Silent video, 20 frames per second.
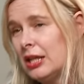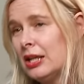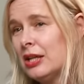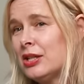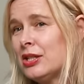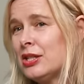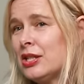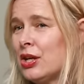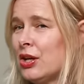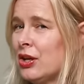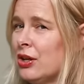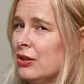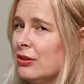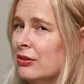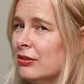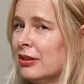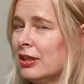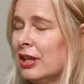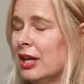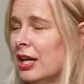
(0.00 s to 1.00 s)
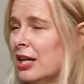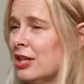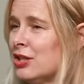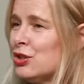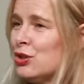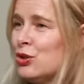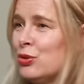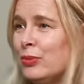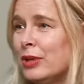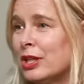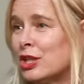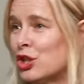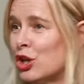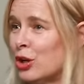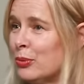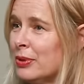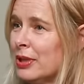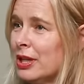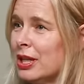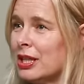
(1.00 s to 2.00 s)
So again, two big
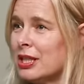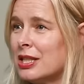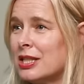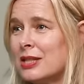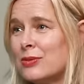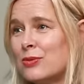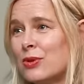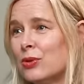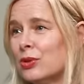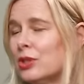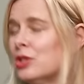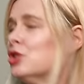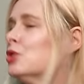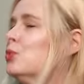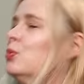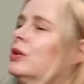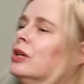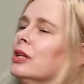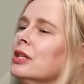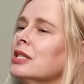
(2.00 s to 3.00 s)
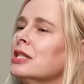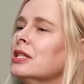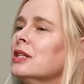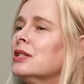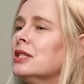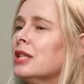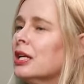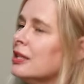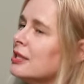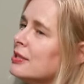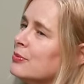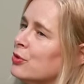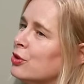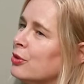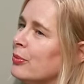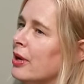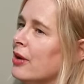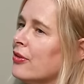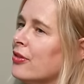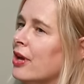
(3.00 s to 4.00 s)
topics rolled into one. So tell us more
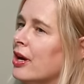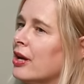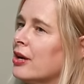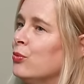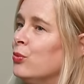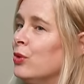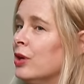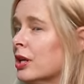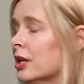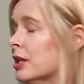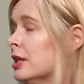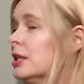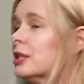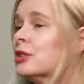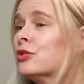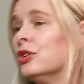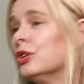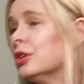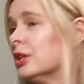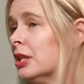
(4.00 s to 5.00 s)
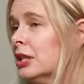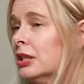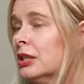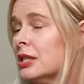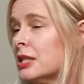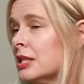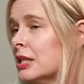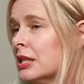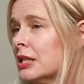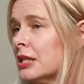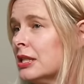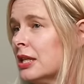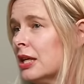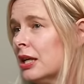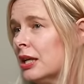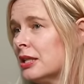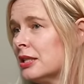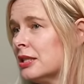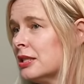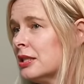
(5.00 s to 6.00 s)
about that, and what are these chronic illnesses
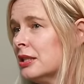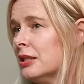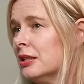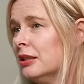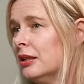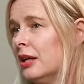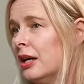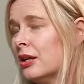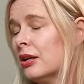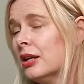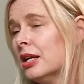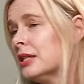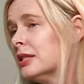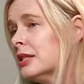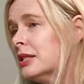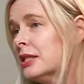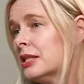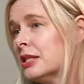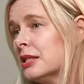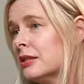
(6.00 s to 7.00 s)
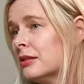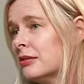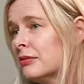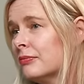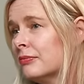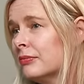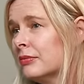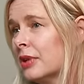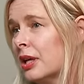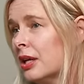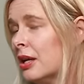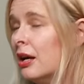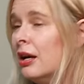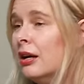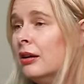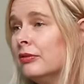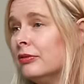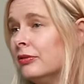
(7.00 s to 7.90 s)
that adolescents can have?